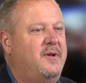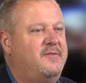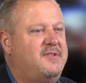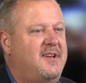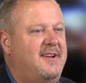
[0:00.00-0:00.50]

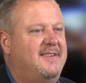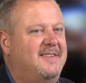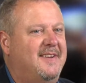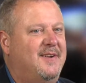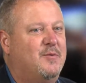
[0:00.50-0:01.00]
we've seen
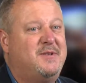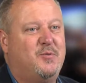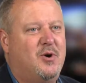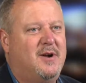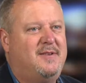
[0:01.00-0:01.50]
what's
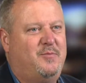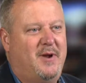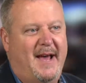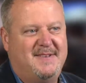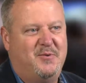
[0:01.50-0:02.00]
worked,
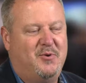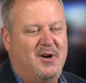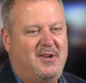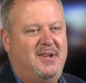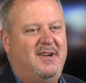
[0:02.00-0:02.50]
what hasn't
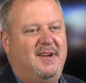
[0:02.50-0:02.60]
worked,